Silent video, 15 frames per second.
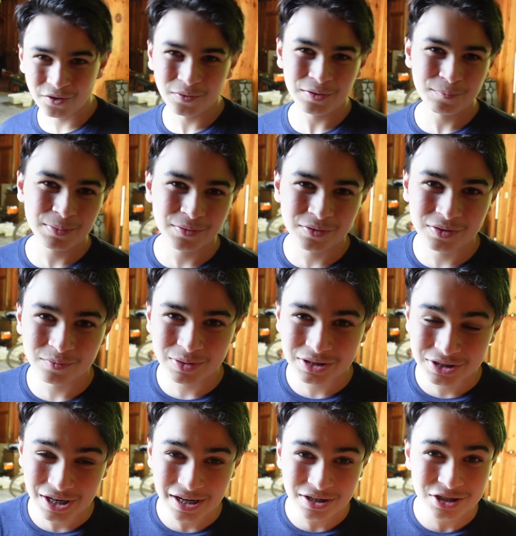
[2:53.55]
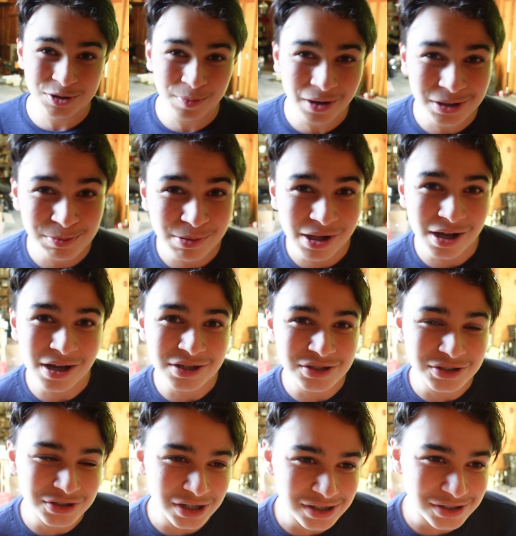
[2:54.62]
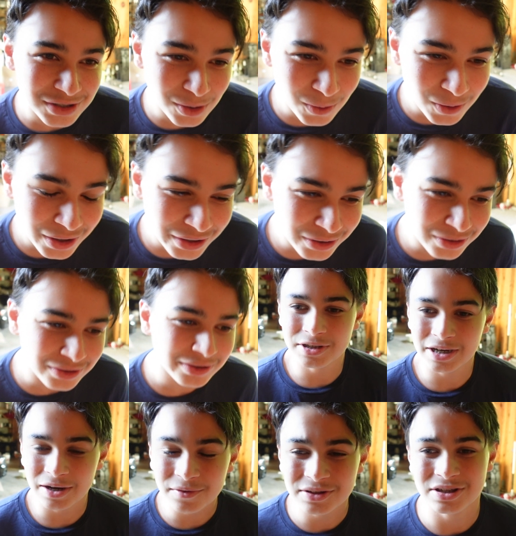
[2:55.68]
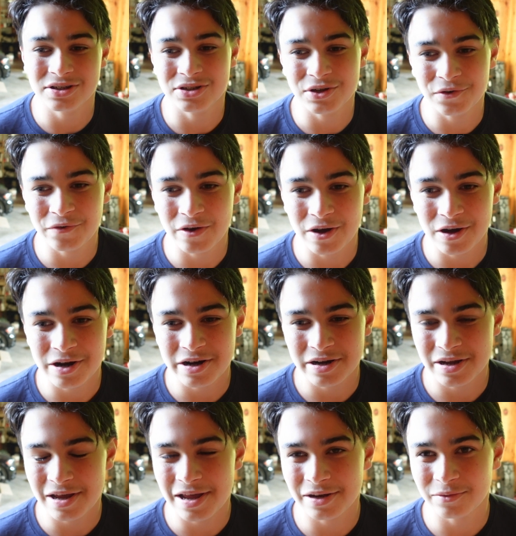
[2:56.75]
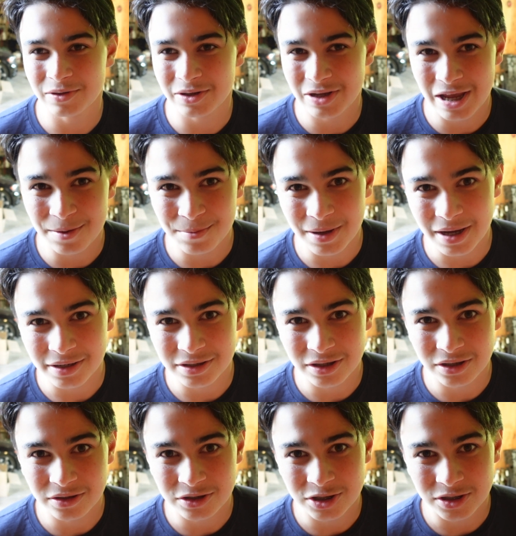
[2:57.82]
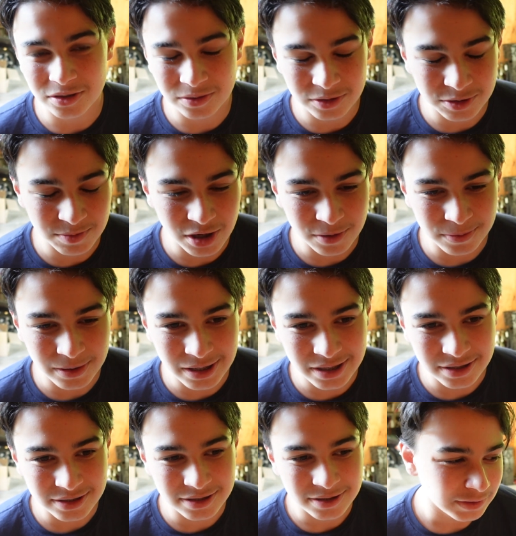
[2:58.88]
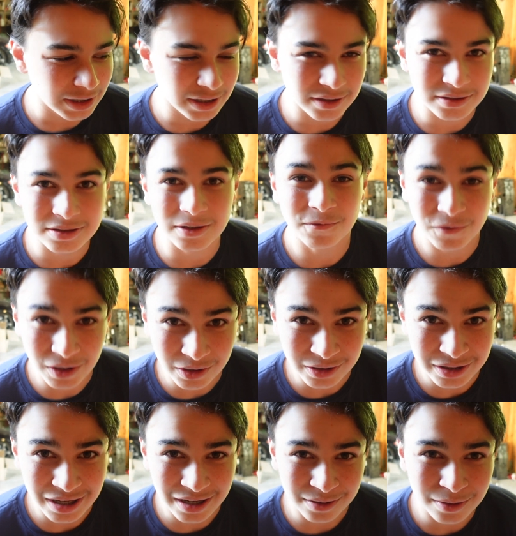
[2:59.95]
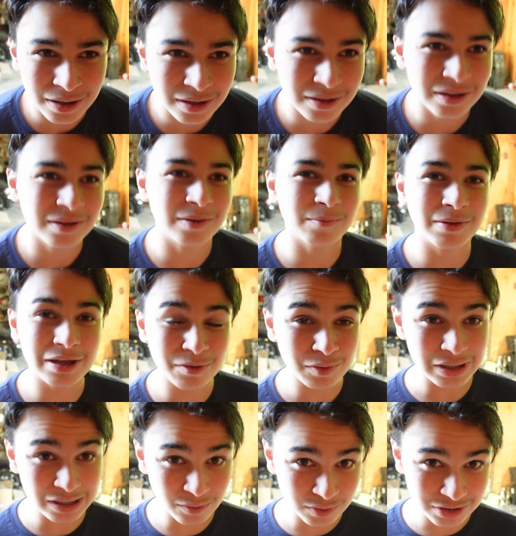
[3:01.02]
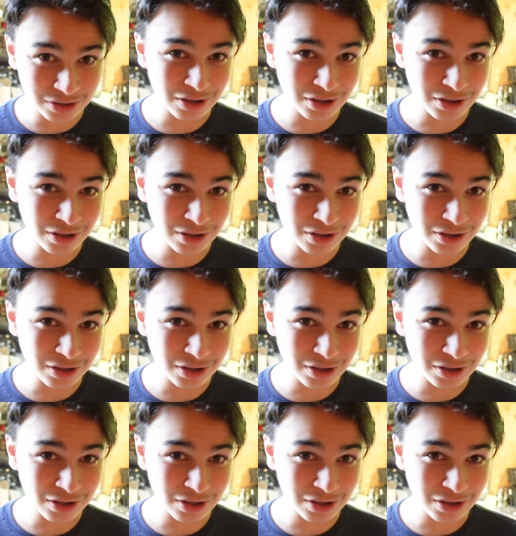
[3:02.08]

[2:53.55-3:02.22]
we changed spark plugs, changed the oil, did everything so far, and we came back to this smog place, and it failed again. It was a